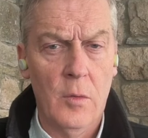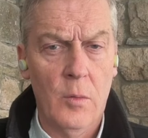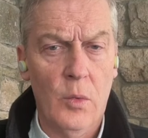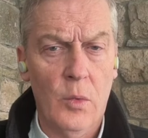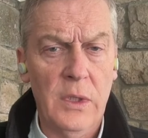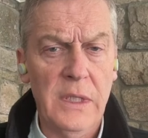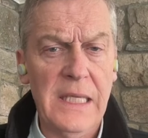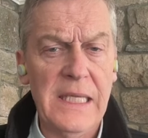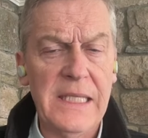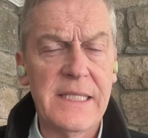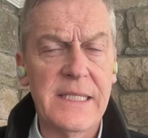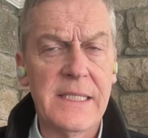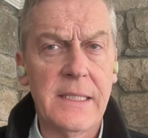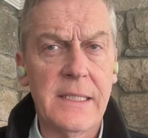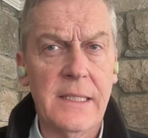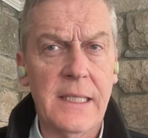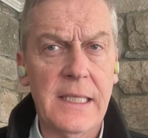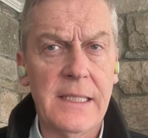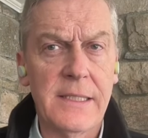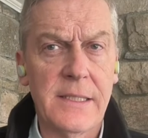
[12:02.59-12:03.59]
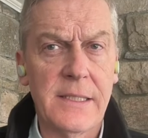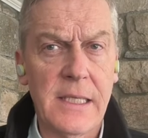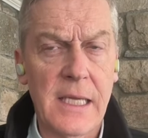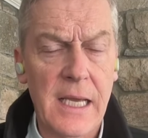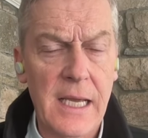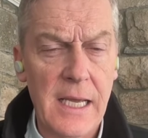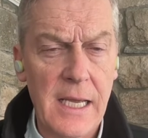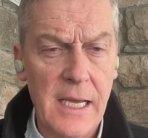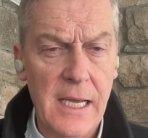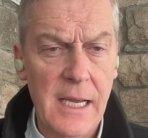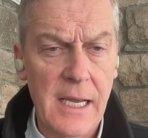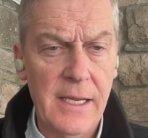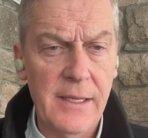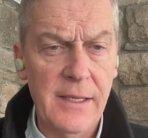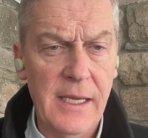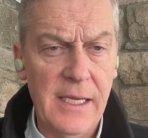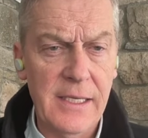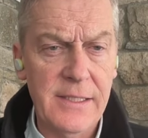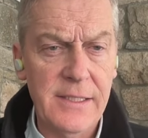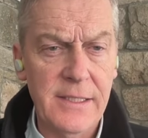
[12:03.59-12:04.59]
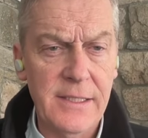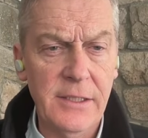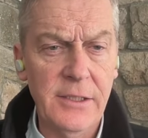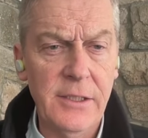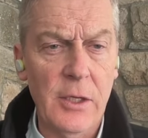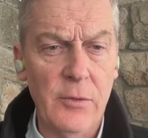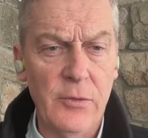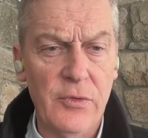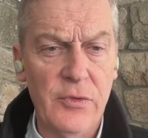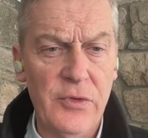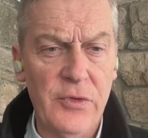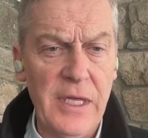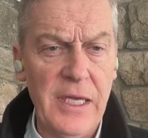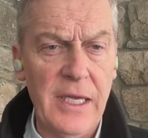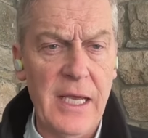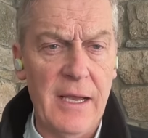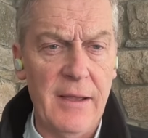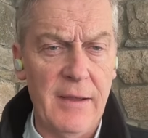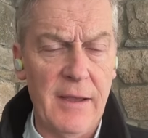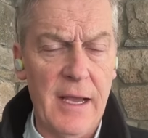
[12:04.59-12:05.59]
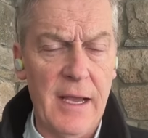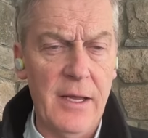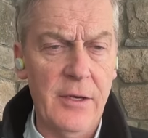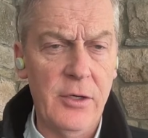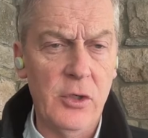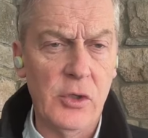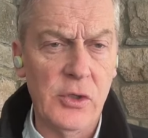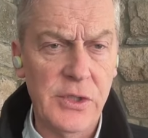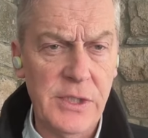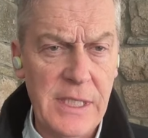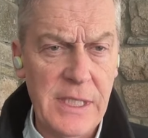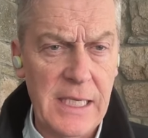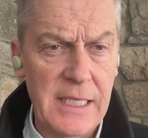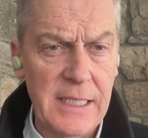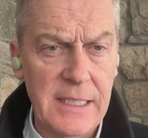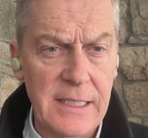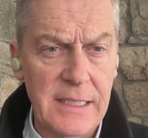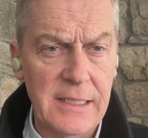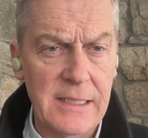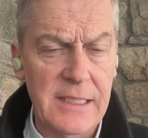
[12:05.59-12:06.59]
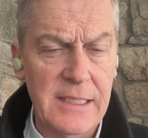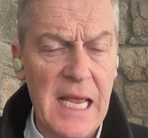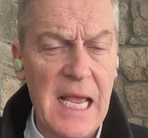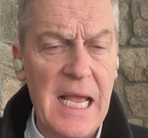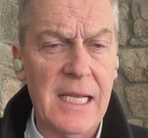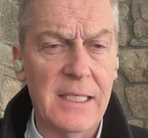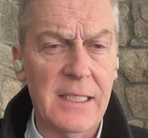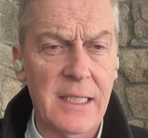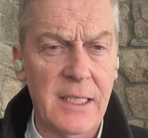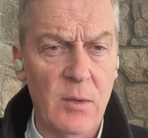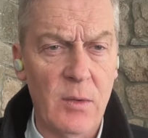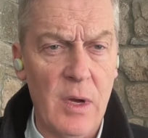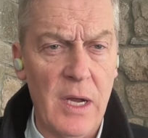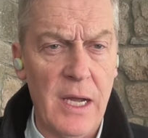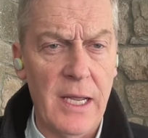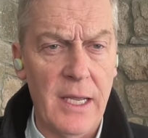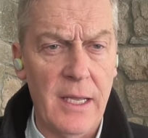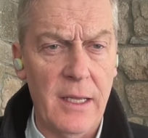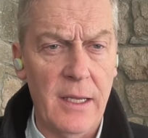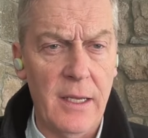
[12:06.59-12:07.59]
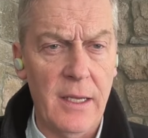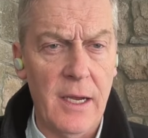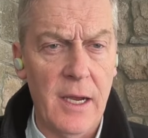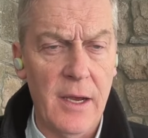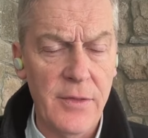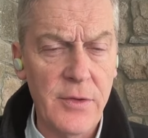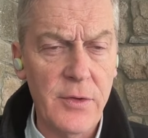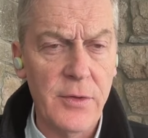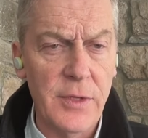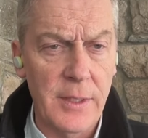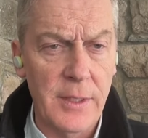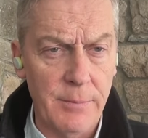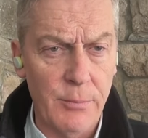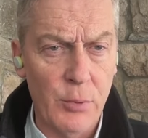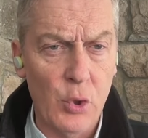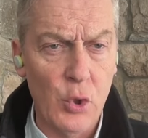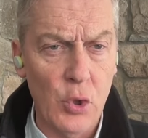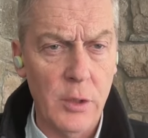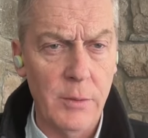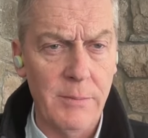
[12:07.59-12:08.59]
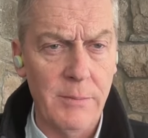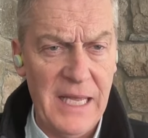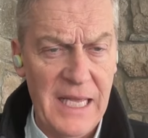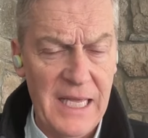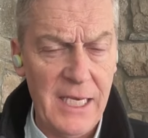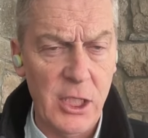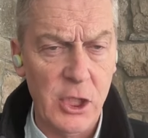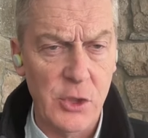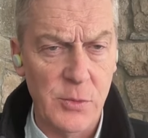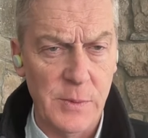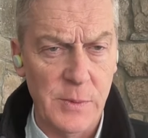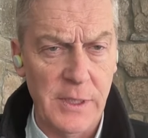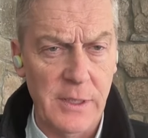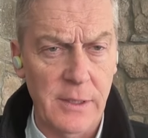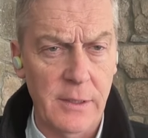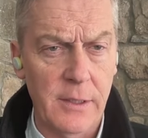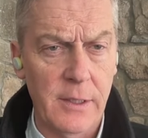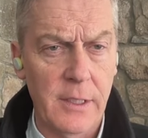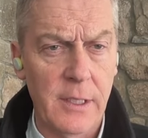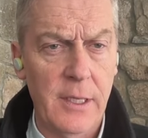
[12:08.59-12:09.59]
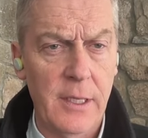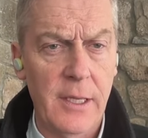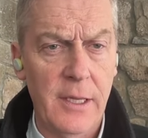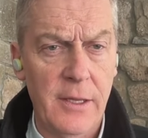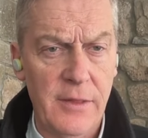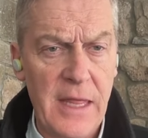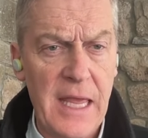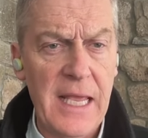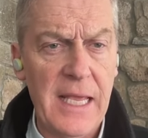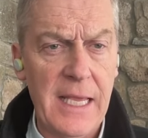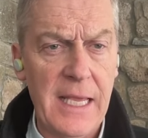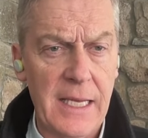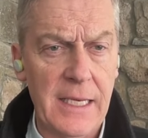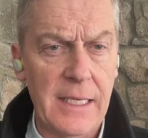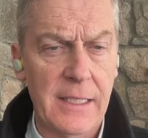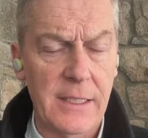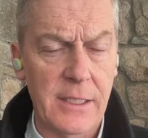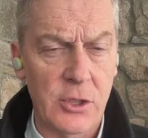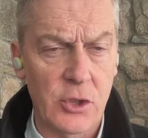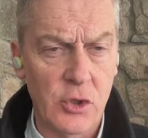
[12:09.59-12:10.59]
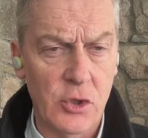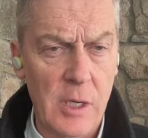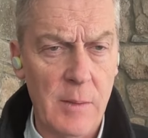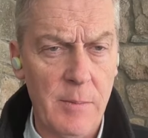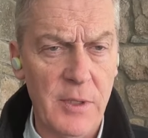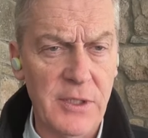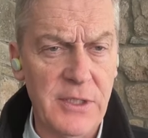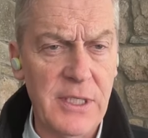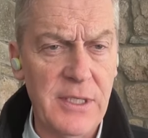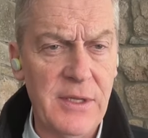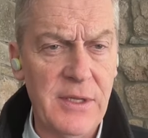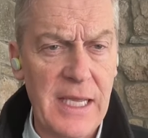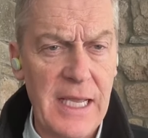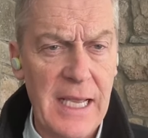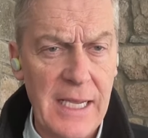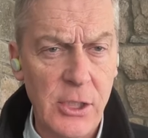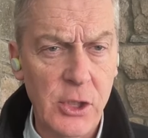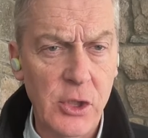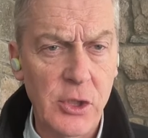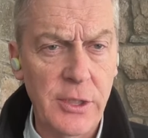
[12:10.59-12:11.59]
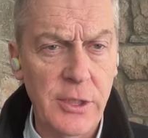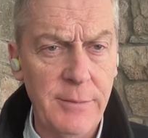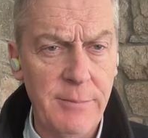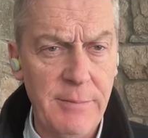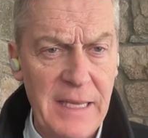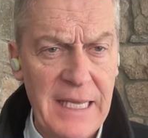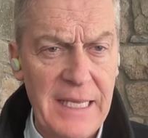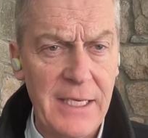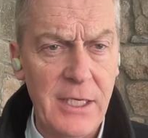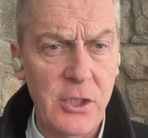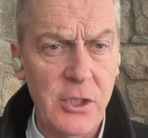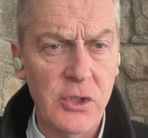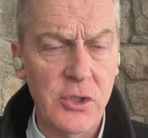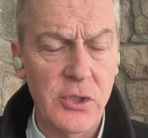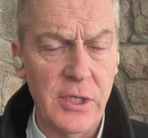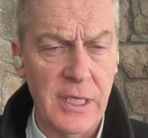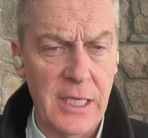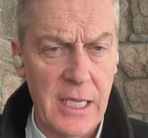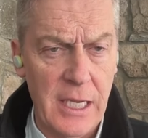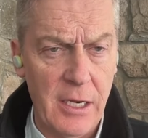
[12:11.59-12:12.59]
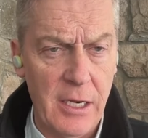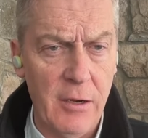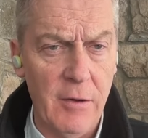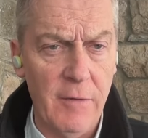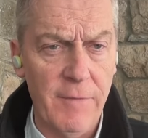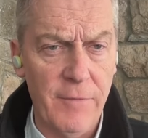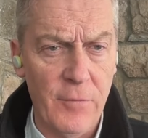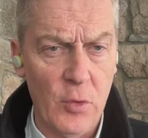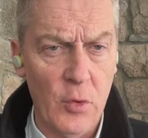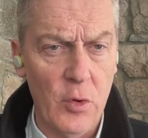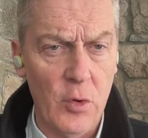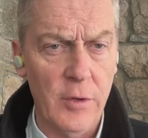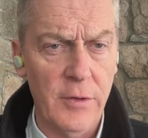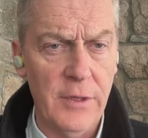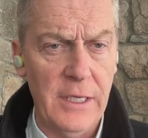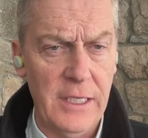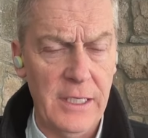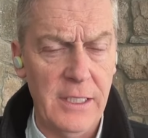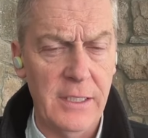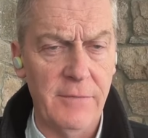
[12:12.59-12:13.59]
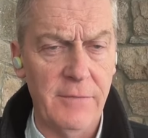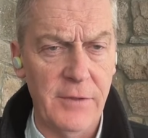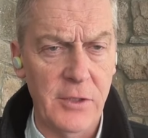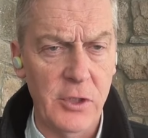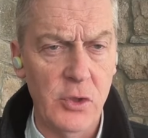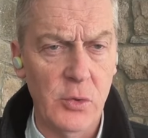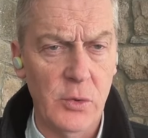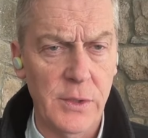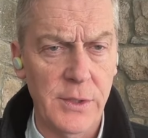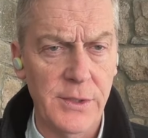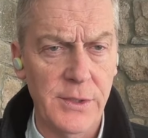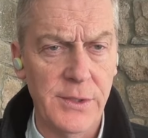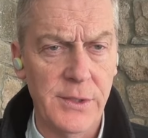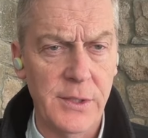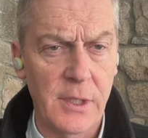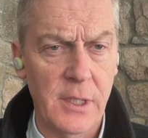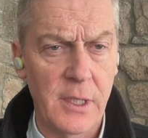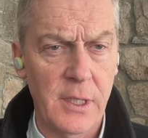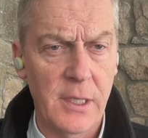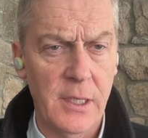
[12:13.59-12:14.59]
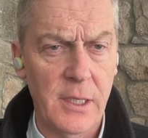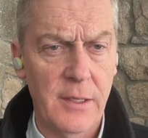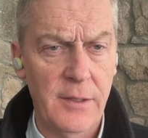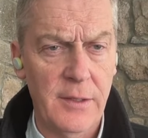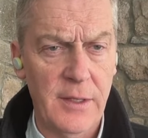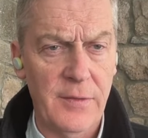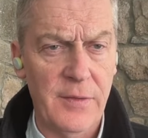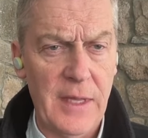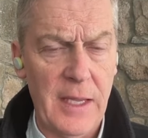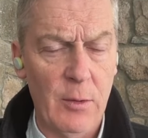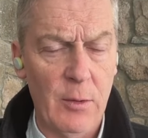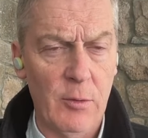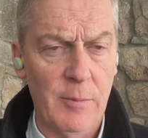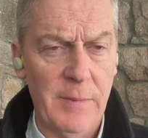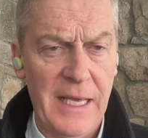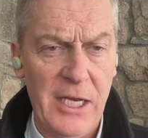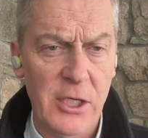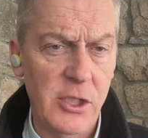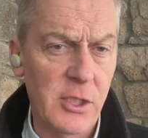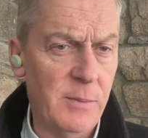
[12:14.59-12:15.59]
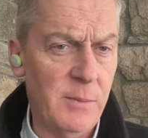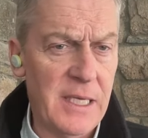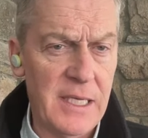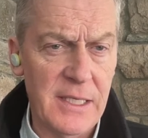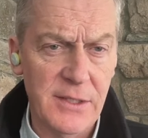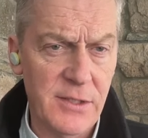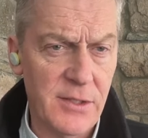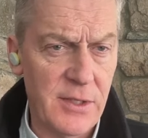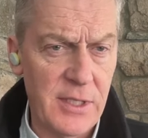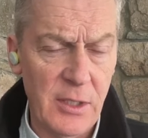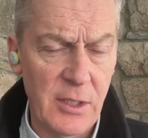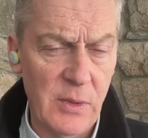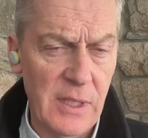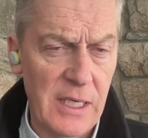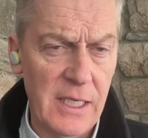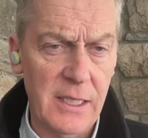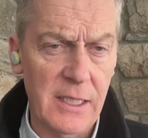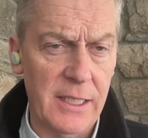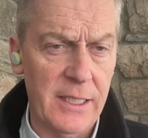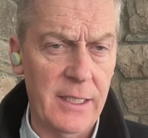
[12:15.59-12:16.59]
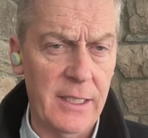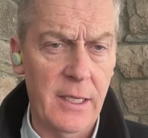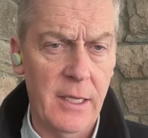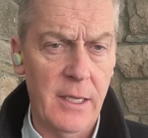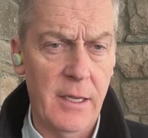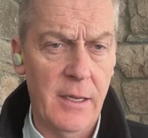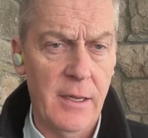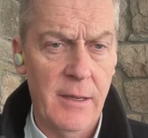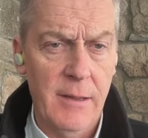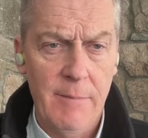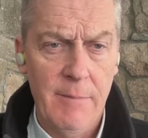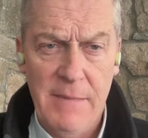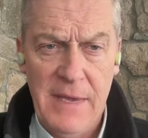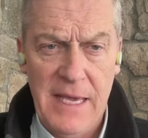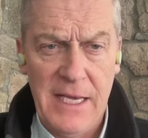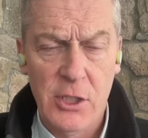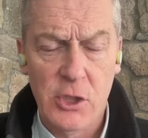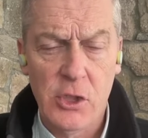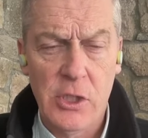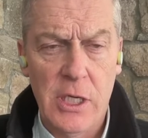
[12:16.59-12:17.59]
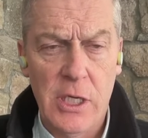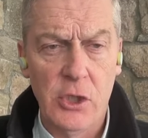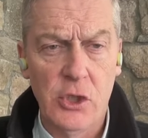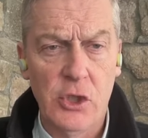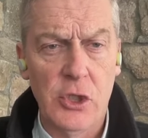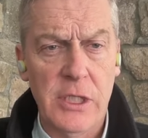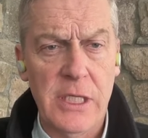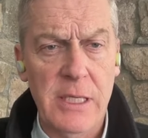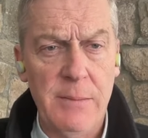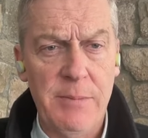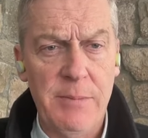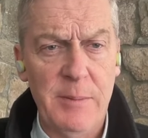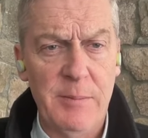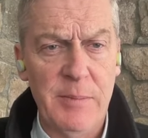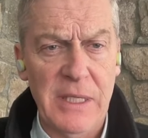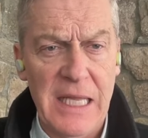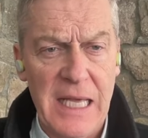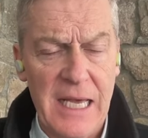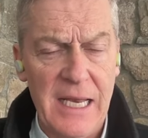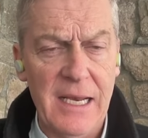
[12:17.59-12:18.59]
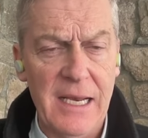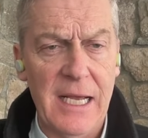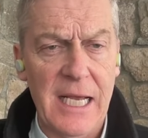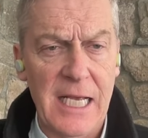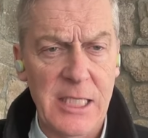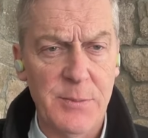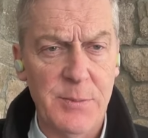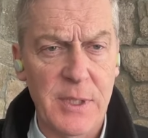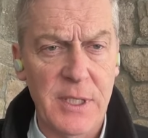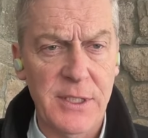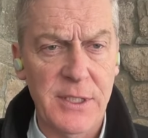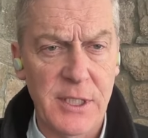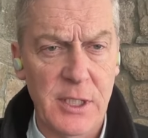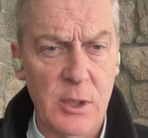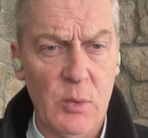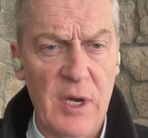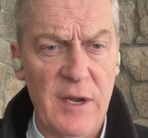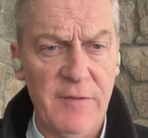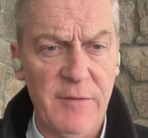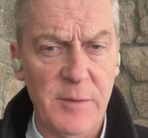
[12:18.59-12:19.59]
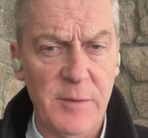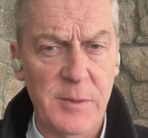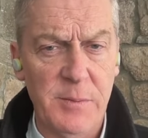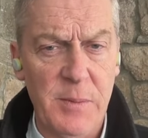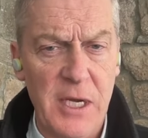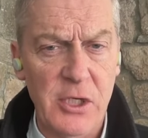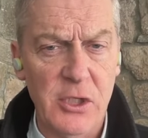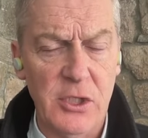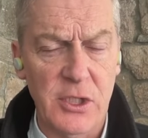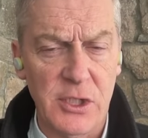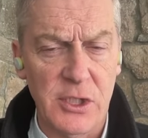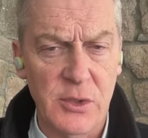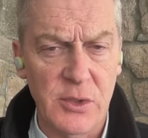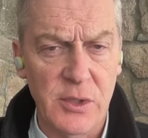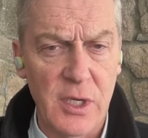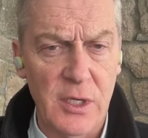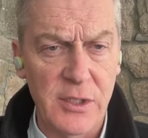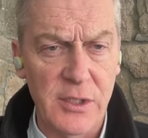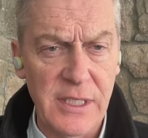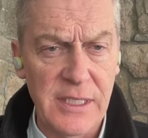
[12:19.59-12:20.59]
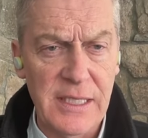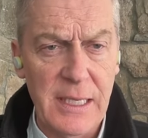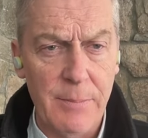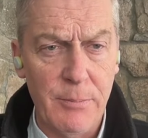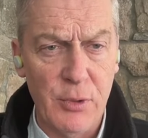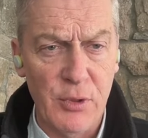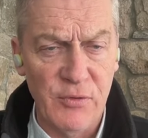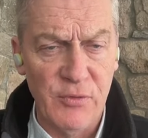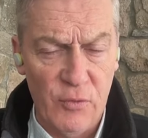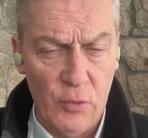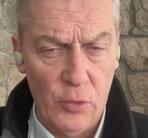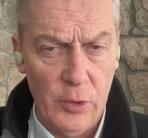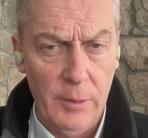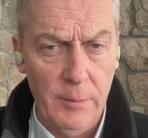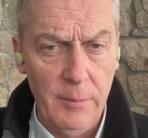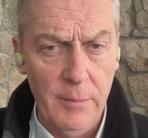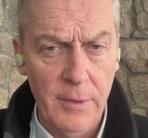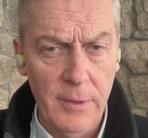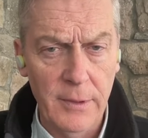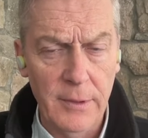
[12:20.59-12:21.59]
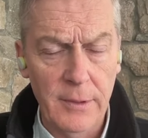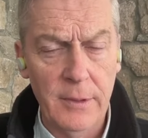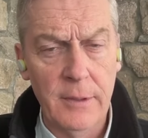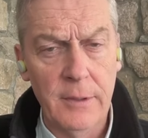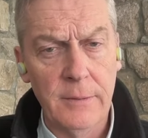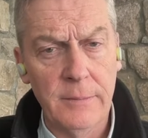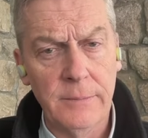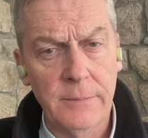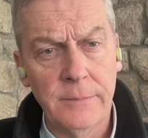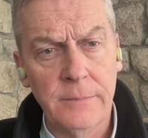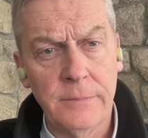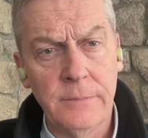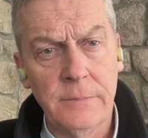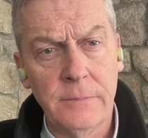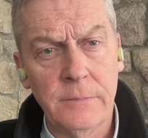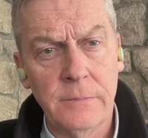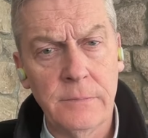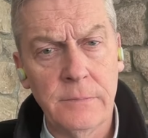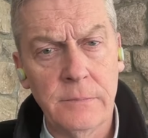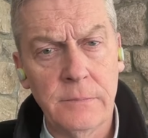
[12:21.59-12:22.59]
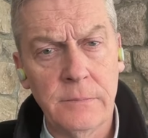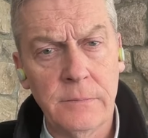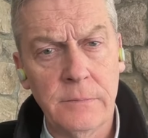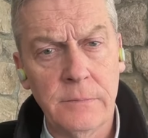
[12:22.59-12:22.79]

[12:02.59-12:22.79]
Well, let's let's. I, I I still don't think I understand exactly why, other than poor management, they got into trouble. Did they actually manage the care for the individuals that they were managing? Because theoretically, managed care should keep people out of hospitals and away from specialists. Did they perform? They